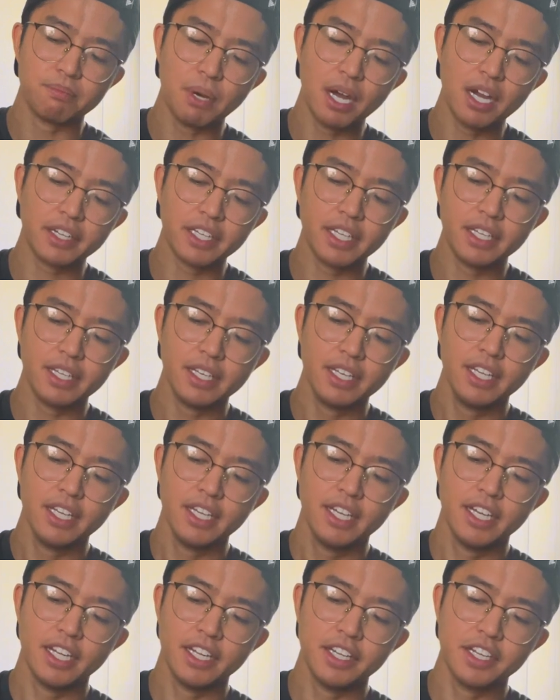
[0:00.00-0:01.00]
pocket.
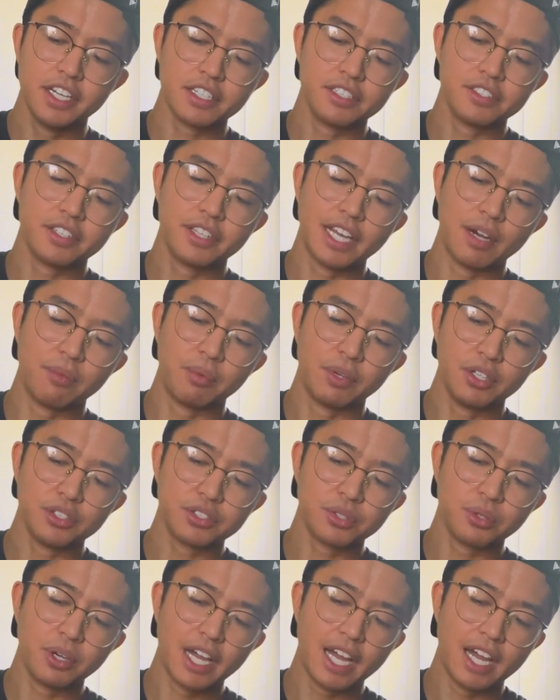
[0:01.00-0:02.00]
In addition to that, we
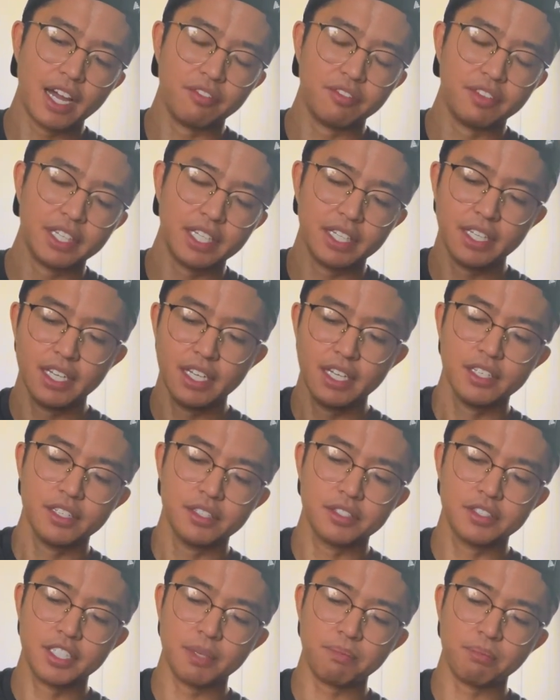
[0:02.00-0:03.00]
also have the
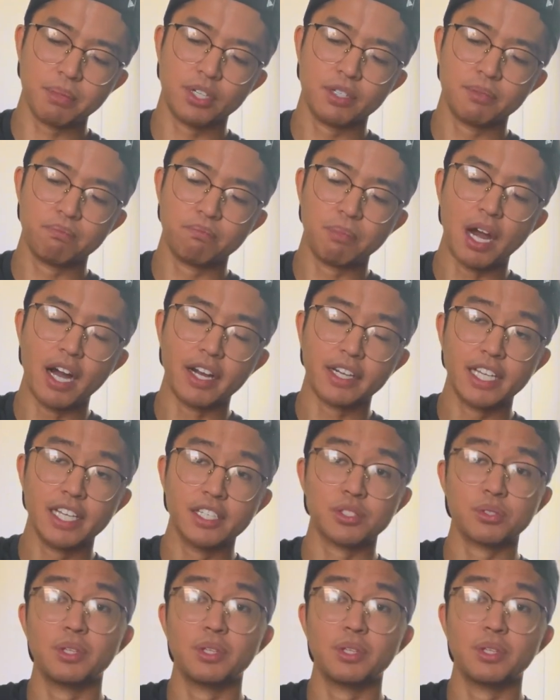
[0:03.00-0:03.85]
zippered pocket,